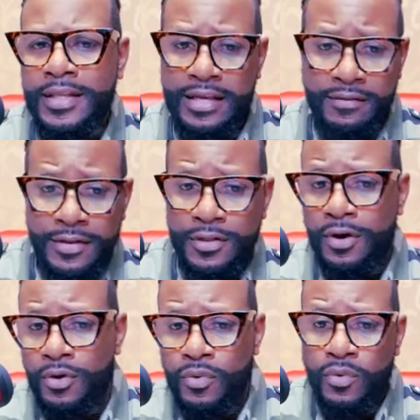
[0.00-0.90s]
even
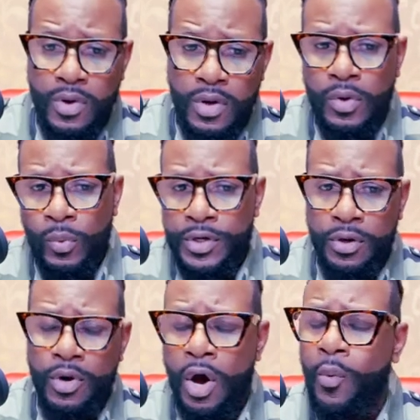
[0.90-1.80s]
though we
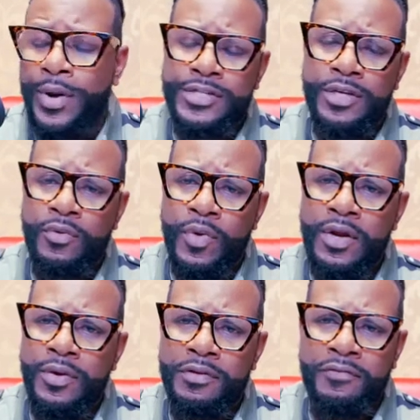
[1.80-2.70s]
don't always agree
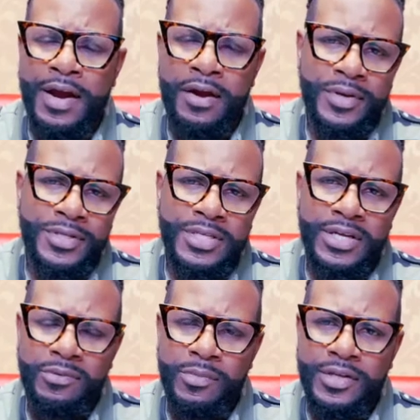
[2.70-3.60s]
on the various
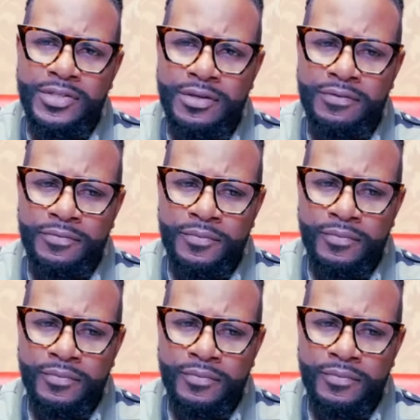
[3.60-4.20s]
tenements of